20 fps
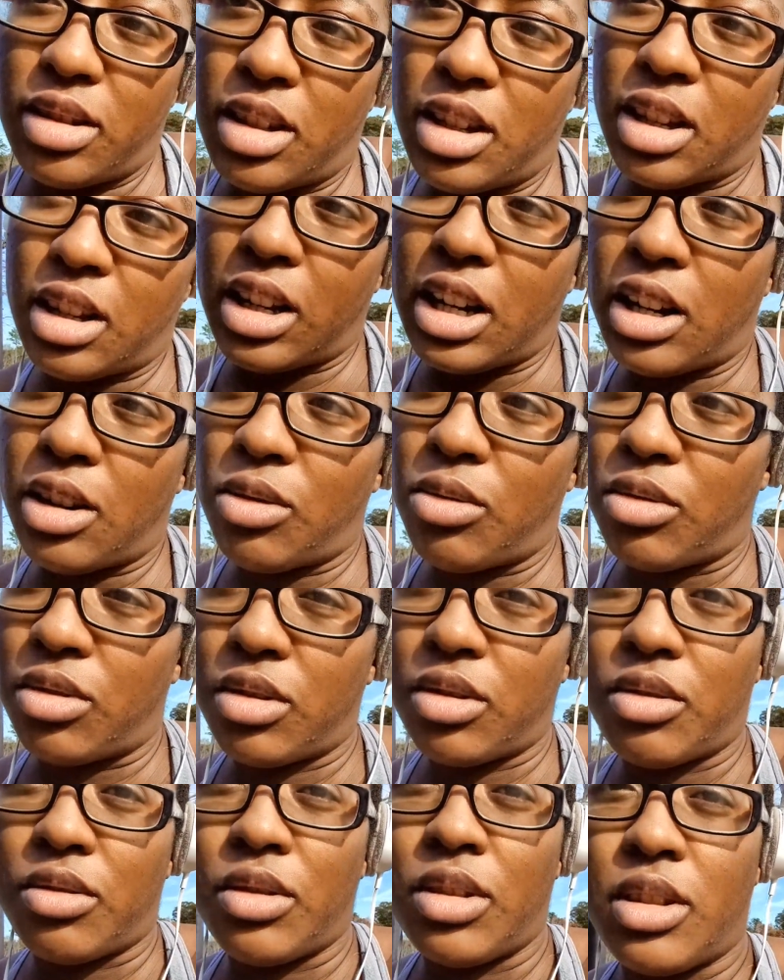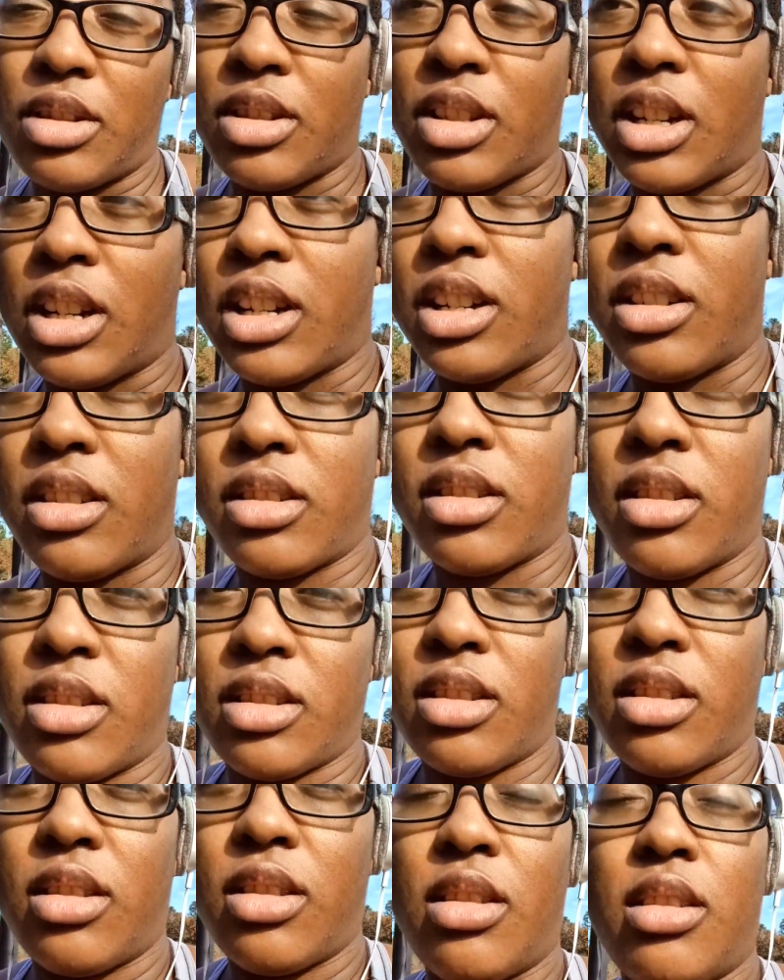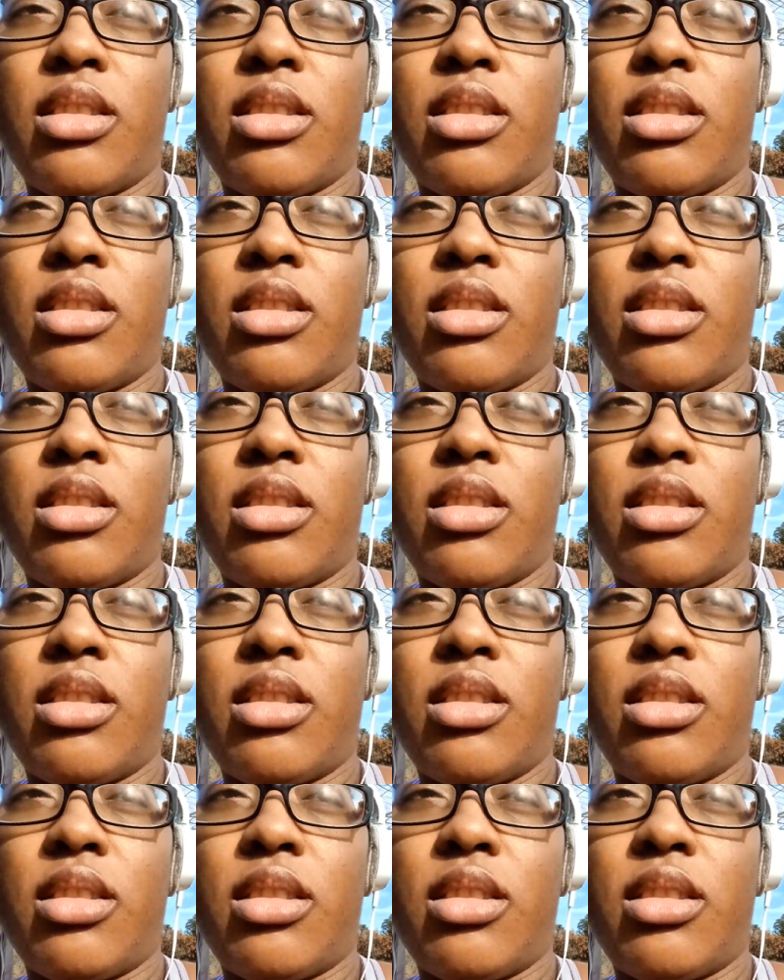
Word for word: and I don't criticize